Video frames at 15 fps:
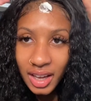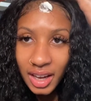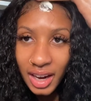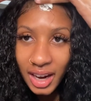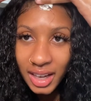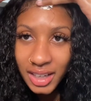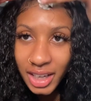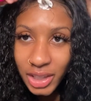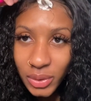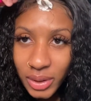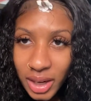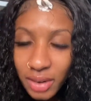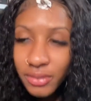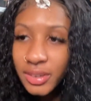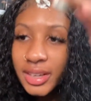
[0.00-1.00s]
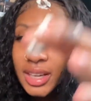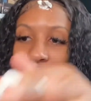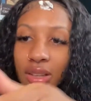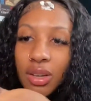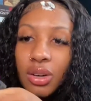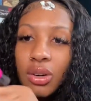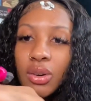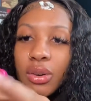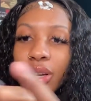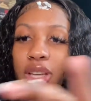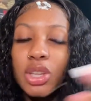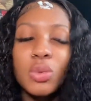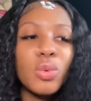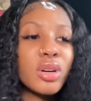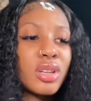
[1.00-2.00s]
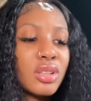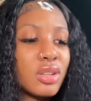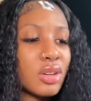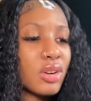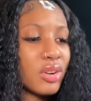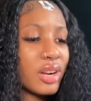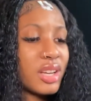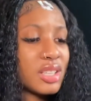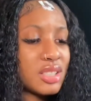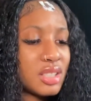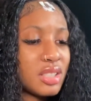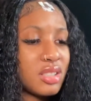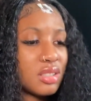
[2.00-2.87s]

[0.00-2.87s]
I lay you down for that long and you gonna look crazy.